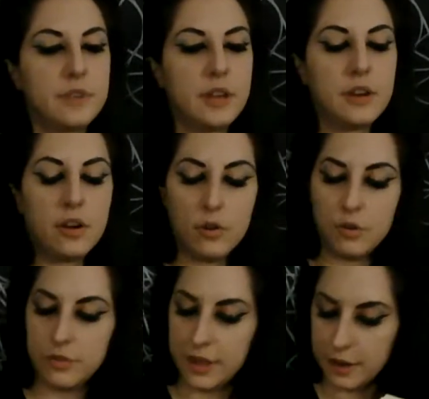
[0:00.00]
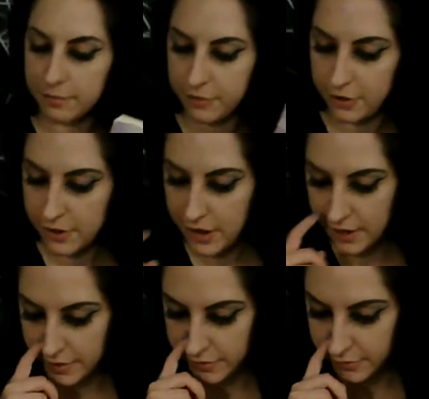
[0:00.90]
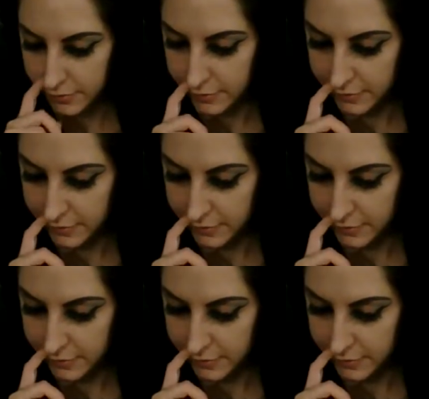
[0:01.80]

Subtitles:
And I'll hold that up for you guys.